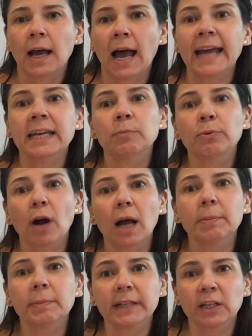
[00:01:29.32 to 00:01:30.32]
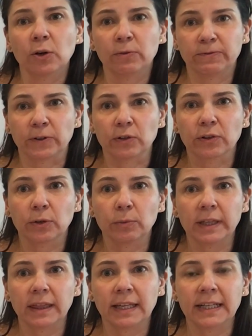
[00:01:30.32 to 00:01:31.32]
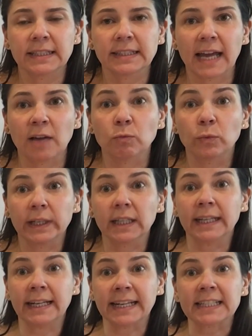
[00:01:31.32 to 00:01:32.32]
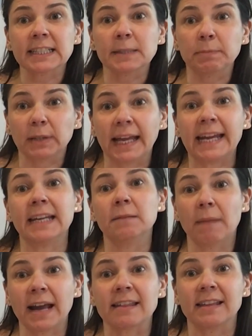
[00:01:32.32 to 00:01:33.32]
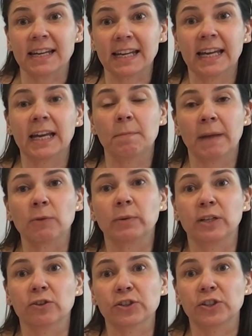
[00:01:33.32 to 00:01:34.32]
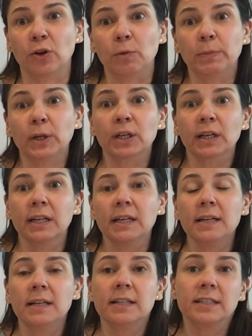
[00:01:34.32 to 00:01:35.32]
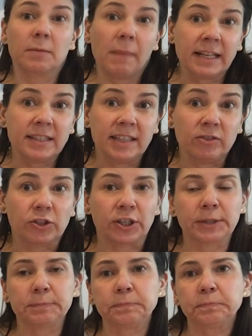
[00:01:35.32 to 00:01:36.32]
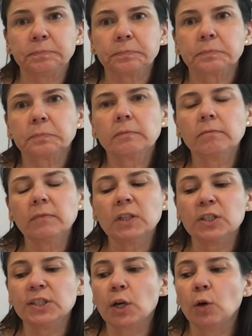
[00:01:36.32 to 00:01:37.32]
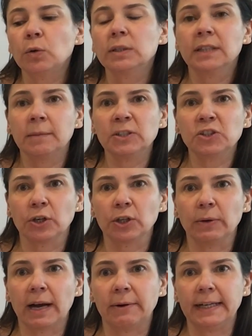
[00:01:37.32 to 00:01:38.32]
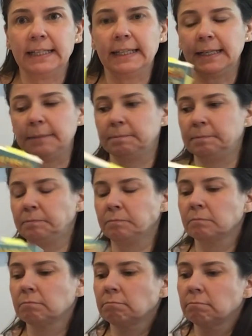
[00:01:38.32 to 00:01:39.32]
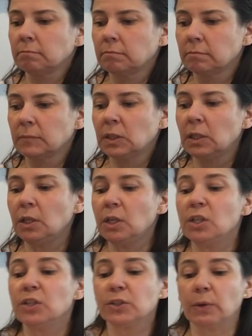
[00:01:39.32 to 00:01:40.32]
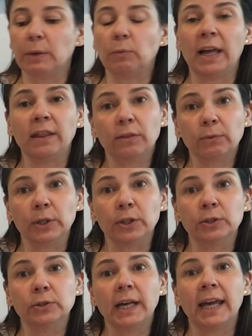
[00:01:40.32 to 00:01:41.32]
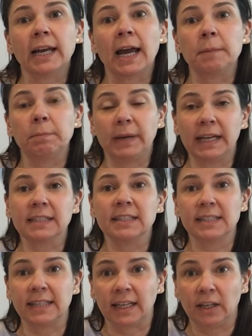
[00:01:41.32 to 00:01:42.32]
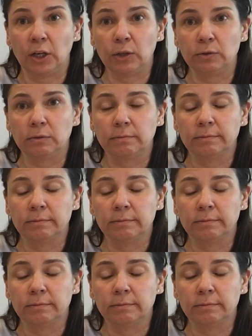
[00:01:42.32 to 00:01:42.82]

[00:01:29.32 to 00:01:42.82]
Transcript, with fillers: I could probably go further with this and really explain my thinking in my reader's notebook to my teacher. So let me show you how I did it. So I went through and I picked a sticky note.